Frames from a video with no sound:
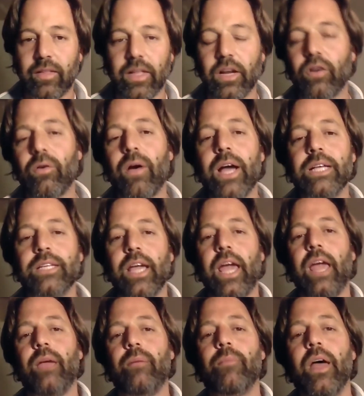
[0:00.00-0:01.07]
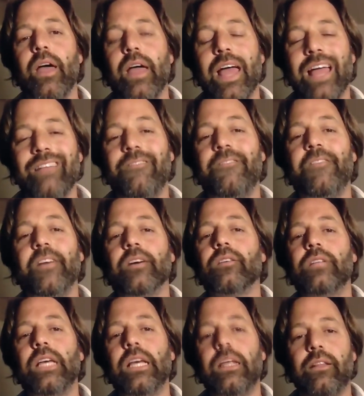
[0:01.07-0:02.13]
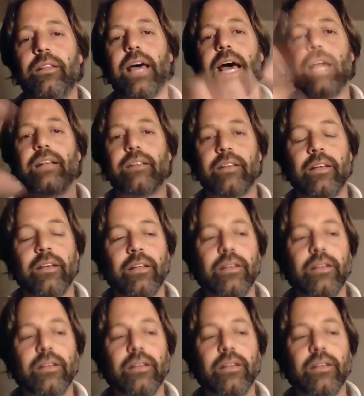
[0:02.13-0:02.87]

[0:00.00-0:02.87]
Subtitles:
I think Christ came and filled in that